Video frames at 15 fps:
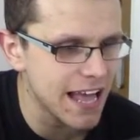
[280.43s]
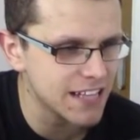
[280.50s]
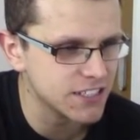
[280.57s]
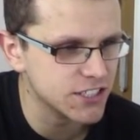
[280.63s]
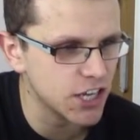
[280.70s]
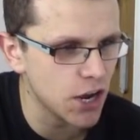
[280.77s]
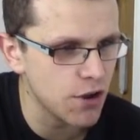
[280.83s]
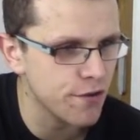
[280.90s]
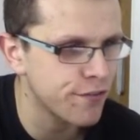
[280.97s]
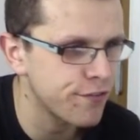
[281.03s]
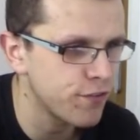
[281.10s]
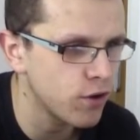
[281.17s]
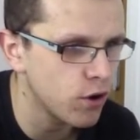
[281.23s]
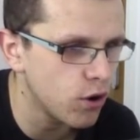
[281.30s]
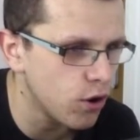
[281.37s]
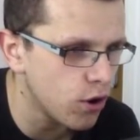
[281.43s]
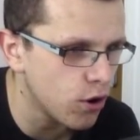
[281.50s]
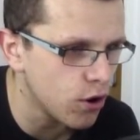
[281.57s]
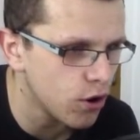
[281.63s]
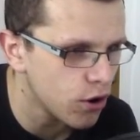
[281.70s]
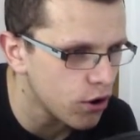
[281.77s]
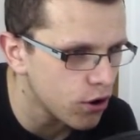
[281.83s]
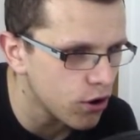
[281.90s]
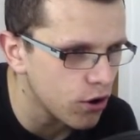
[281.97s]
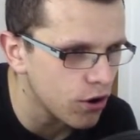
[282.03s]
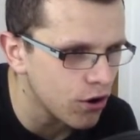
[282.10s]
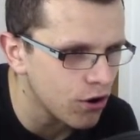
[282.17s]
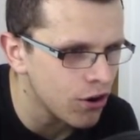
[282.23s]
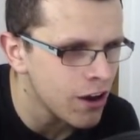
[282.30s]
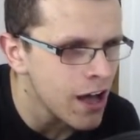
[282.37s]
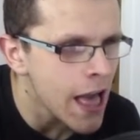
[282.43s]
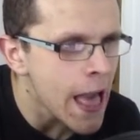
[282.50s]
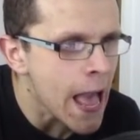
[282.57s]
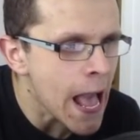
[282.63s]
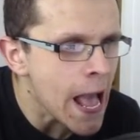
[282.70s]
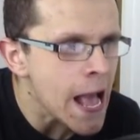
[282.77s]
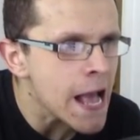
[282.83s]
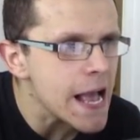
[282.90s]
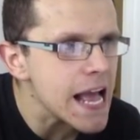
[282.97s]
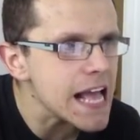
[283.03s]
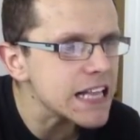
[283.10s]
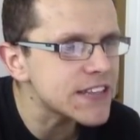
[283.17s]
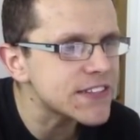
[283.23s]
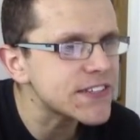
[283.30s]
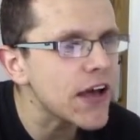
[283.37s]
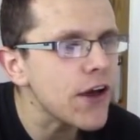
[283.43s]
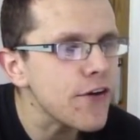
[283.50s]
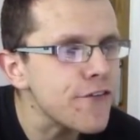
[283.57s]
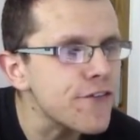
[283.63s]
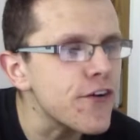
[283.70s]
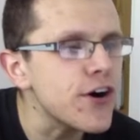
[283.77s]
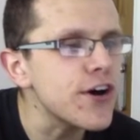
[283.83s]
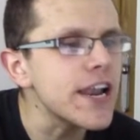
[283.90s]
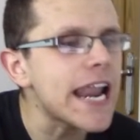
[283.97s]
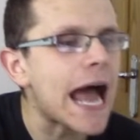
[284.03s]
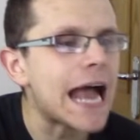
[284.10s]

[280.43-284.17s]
let's go for... Let's go for